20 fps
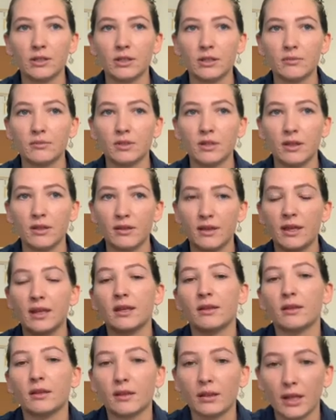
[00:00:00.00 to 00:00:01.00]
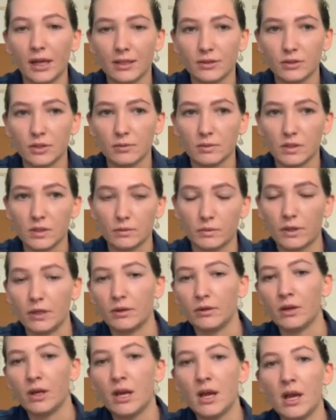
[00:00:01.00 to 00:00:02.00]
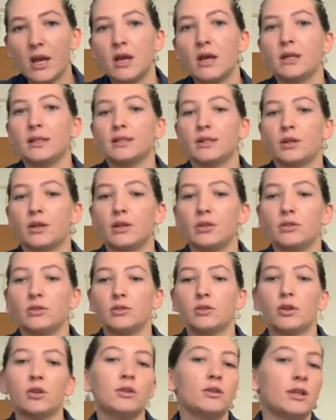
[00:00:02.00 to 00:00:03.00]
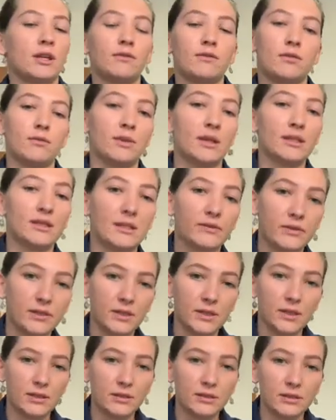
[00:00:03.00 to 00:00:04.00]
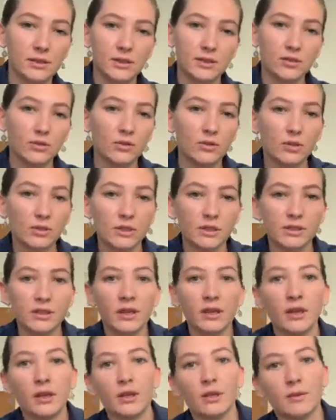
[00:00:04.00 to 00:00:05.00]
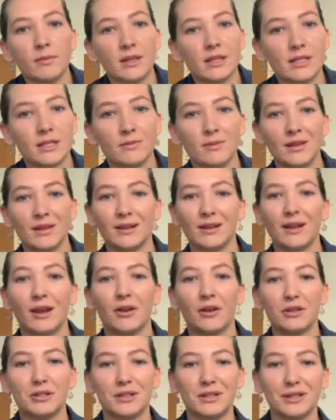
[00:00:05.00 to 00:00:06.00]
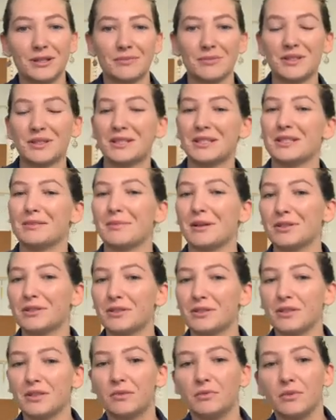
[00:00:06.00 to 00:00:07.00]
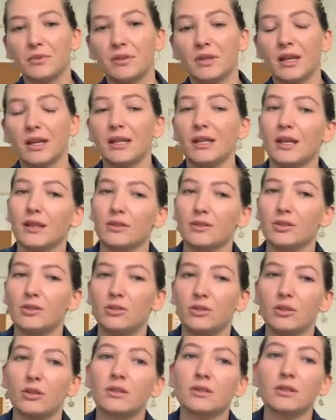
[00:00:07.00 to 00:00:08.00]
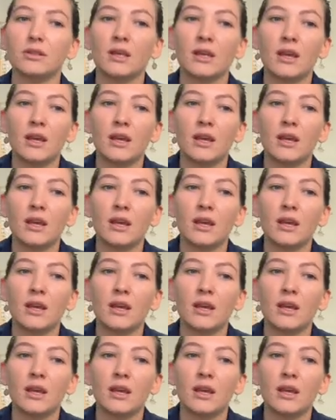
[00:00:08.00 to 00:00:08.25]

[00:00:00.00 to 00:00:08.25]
them to think in the classroom as well. So don't give them that deficit discourse. You're meant to be encouraging them just as much as you would any other student.